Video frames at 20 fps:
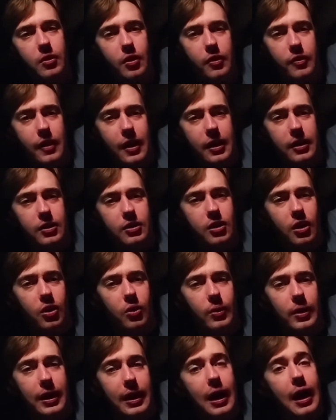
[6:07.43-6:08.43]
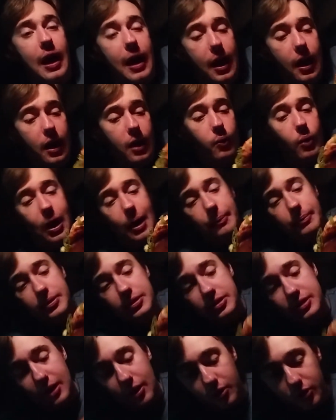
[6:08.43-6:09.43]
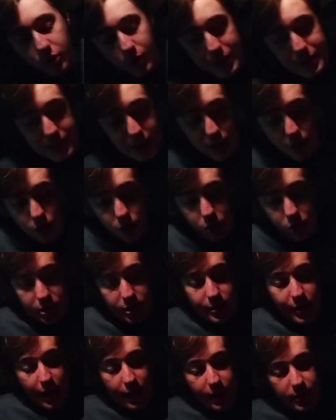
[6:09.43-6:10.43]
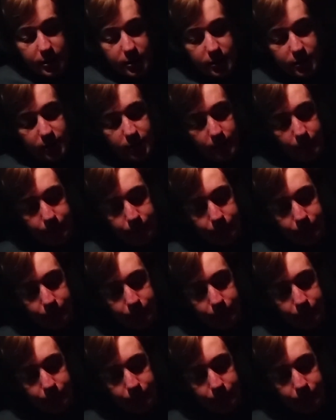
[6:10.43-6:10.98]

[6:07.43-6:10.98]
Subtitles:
There you go. What I'm going to tell you is it looks nice.